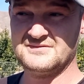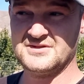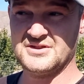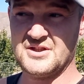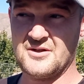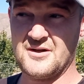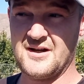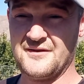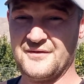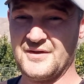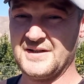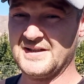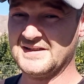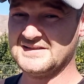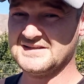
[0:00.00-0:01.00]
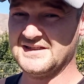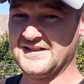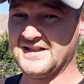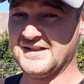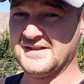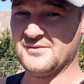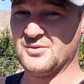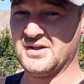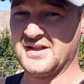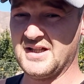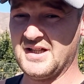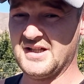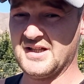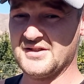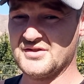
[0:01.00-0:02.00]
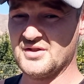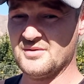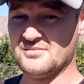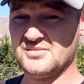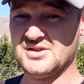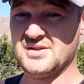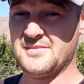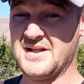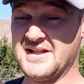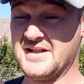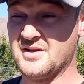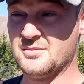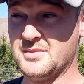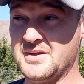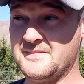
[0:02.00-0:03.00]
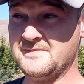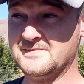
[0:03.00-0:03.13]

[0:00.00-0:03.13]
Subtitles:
So I think tonight, when Katie gets home, she may kill me.